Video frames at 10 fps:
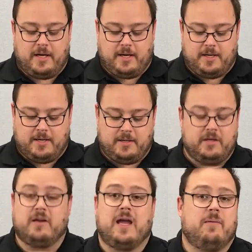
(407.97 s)

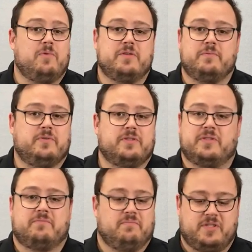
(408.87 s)
your cameras will
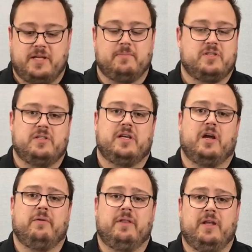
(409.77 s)
just seamlessly
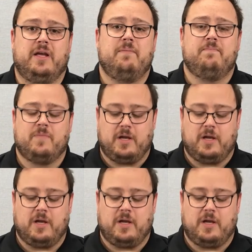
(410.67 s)
go in there.